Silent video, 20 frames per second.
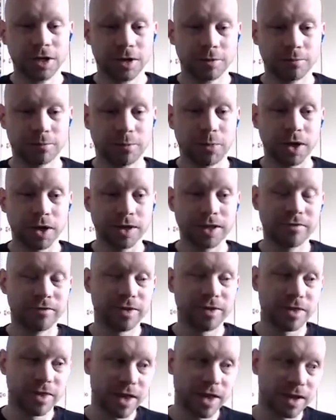But
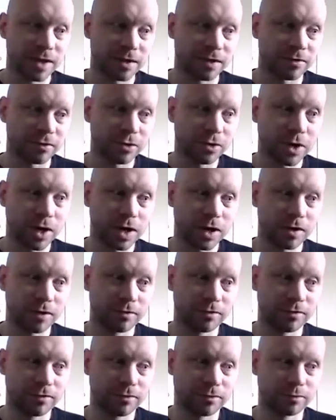even then, if you
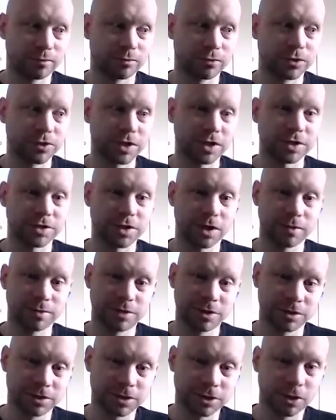have 10 times the
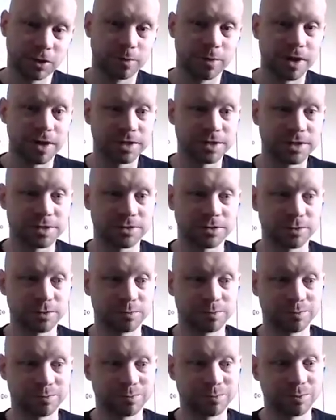install base, there's
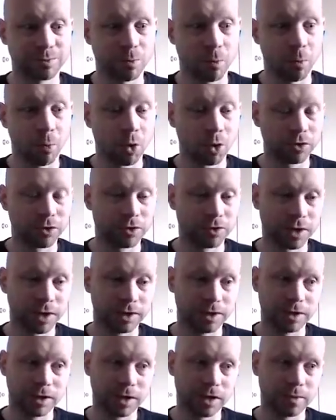more than
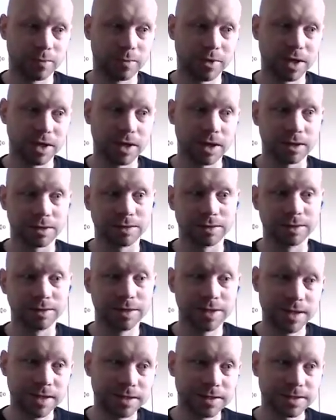likely going to be, at
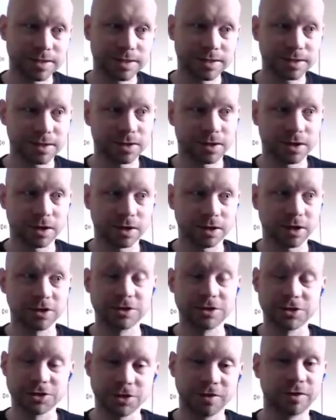least
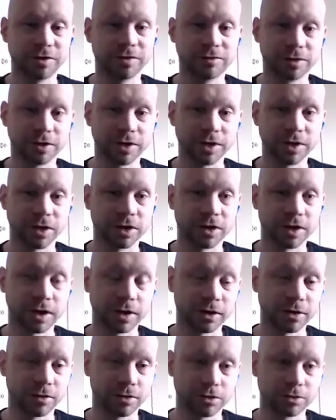conservatively, on
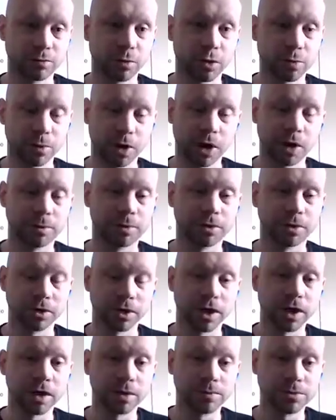any of those more popular
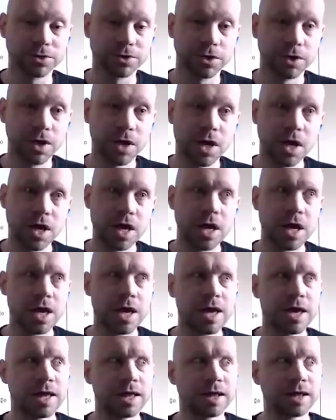games,
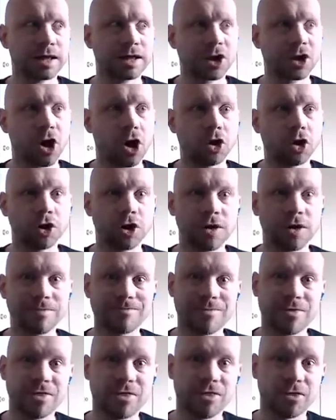call it
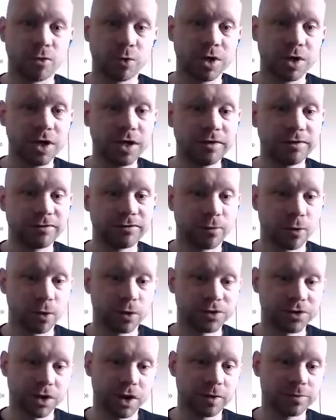3-4
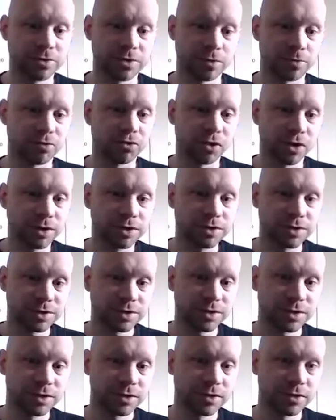times the print
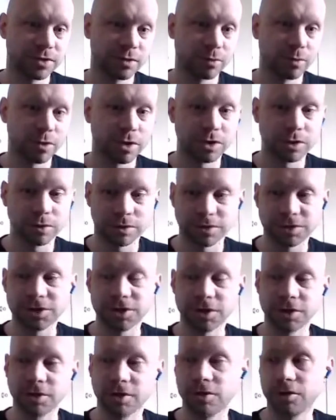than what you would have
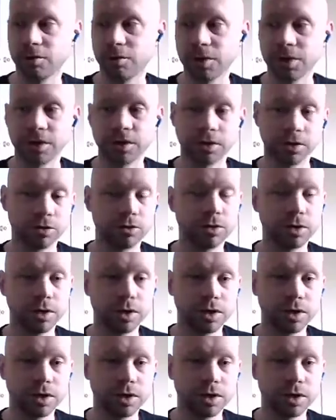seen on the Wii U.